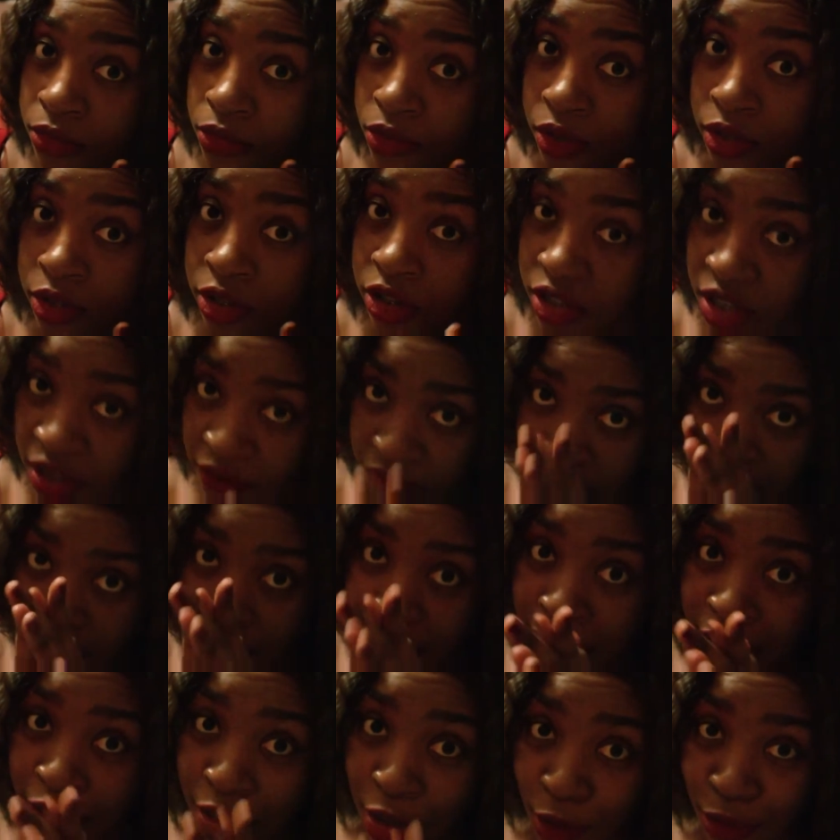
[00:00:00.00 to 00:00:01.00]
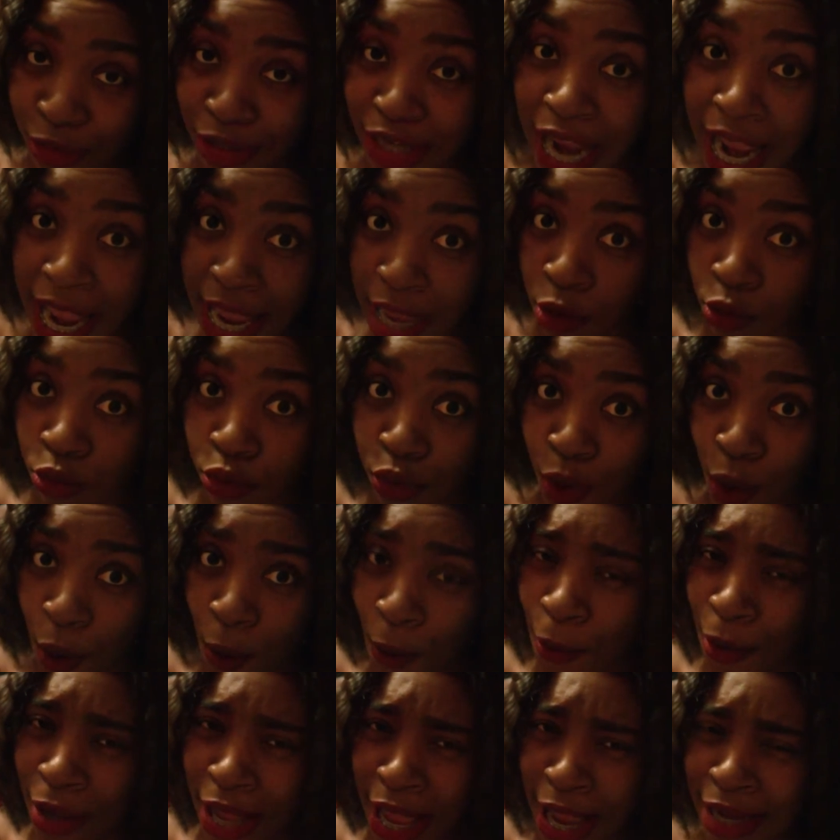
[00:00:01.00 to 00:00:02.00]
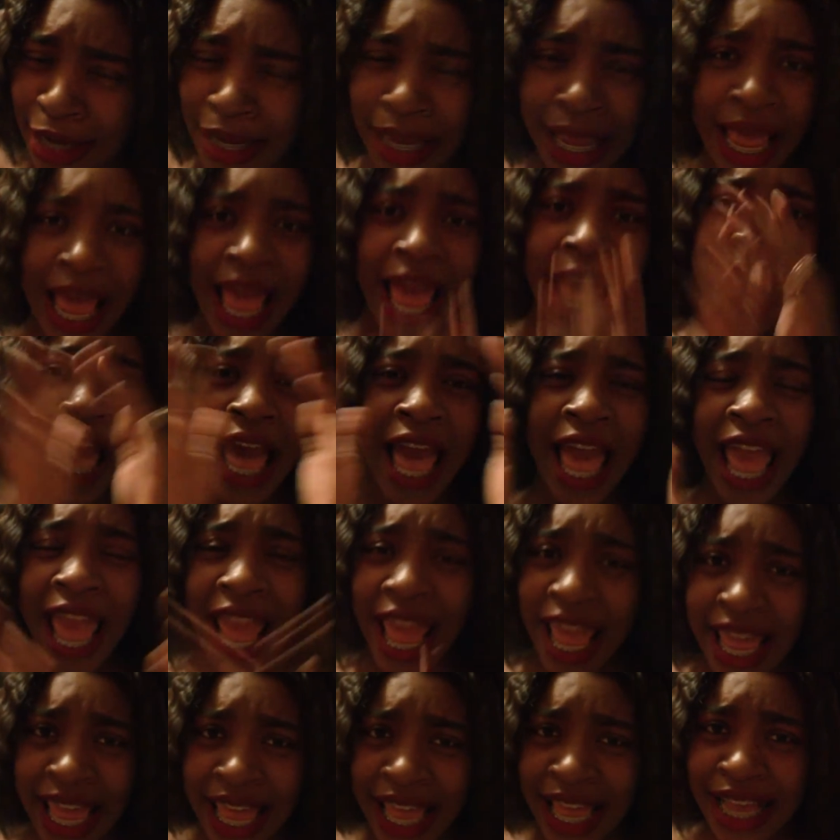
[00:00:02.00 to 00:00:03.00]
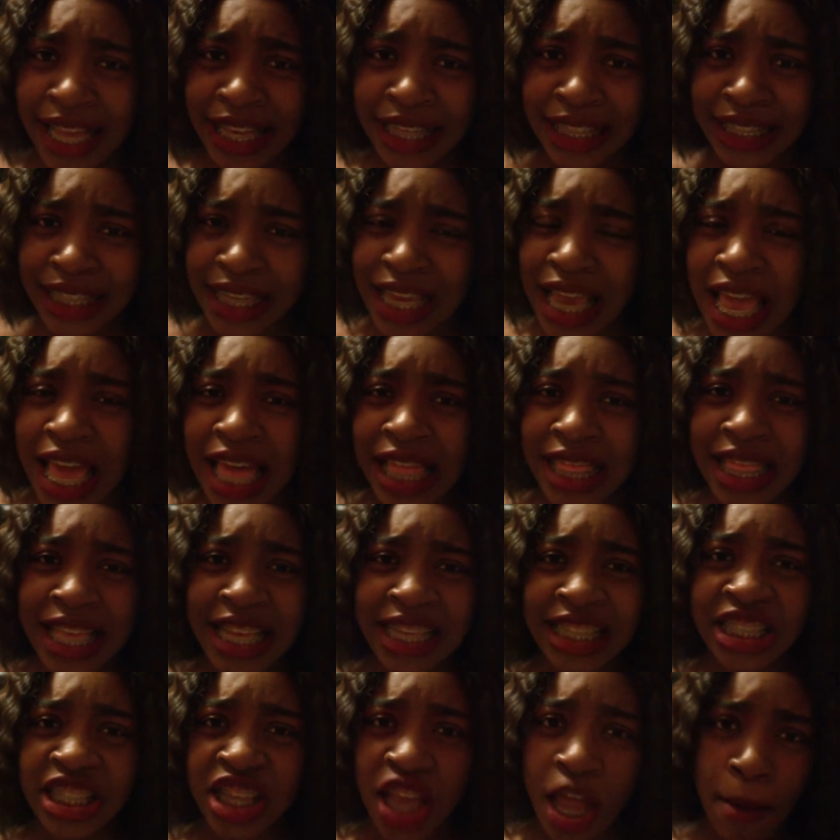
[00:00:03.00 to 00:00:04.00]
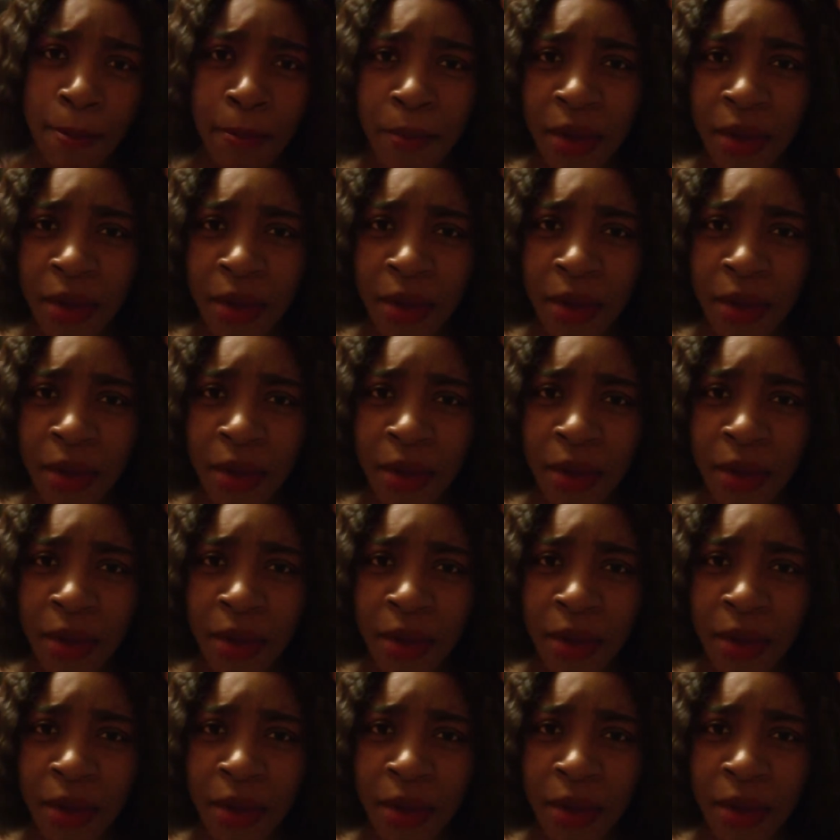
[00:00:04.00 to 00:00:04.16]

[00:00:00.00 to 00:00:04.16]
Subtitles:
stuff is about to go down, okay? And these dumb